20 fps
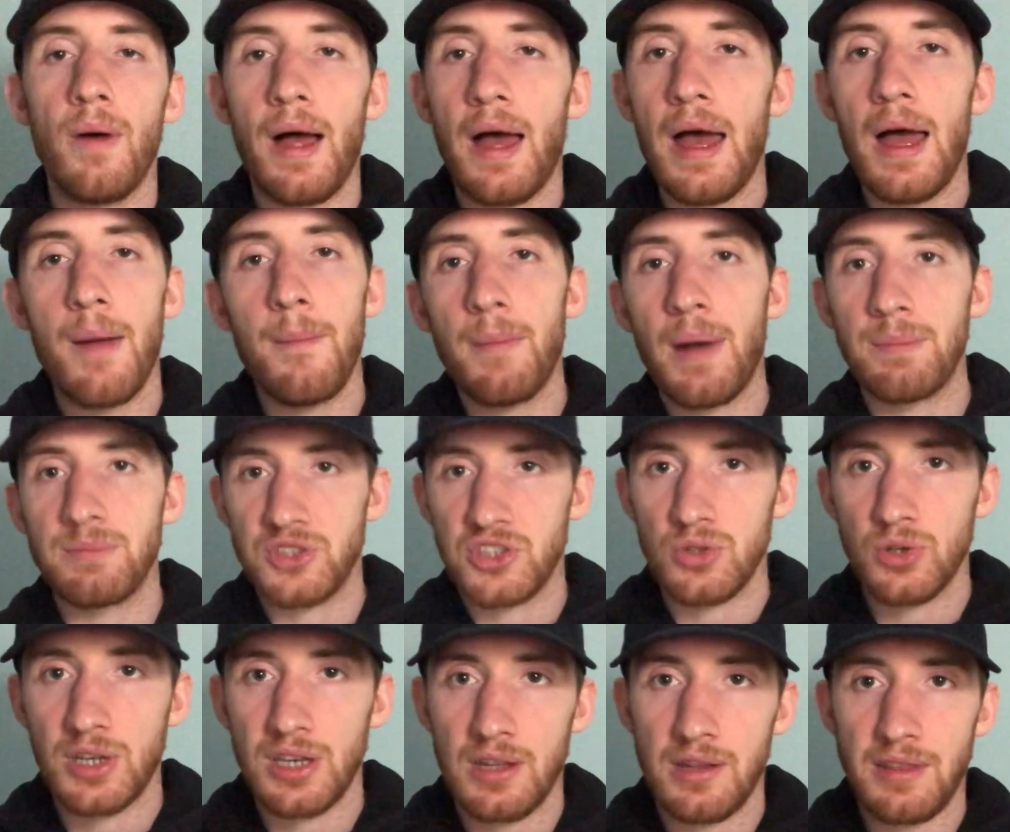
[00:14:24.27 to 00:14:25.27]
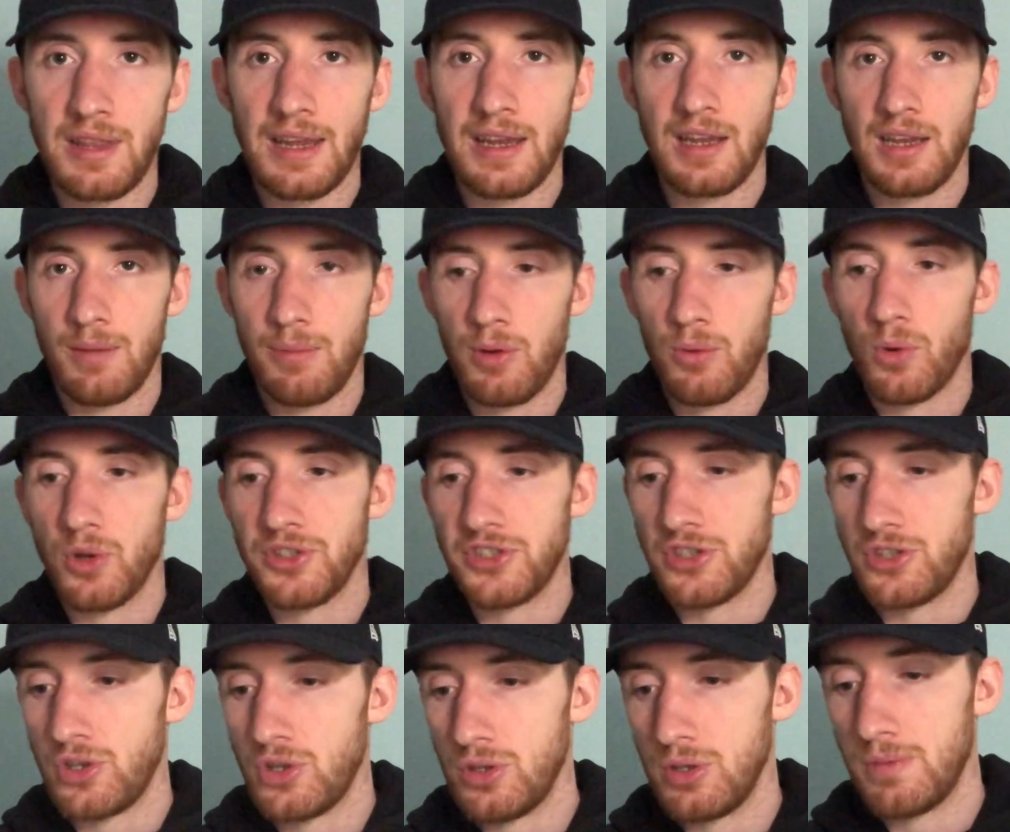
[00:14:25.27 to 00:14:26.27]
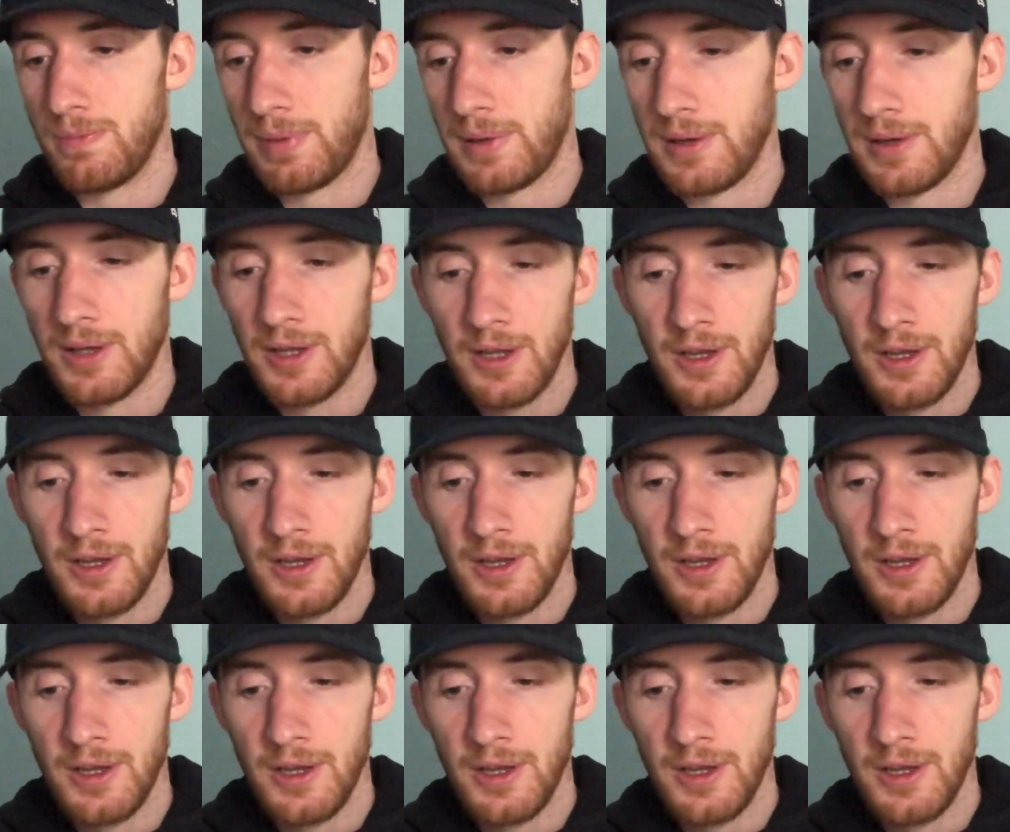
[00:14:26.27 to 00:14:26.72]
I'm still kind of thinking about what to do, but